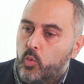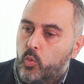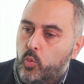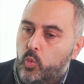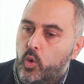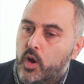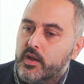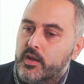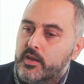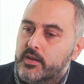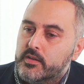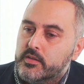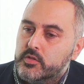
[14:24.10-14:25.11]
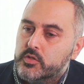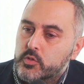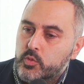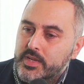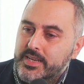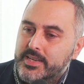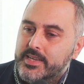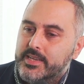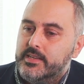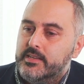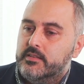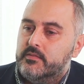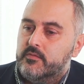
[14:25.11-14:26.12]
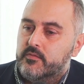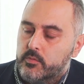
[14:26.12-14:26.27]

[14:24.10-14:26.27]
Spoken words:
What do we need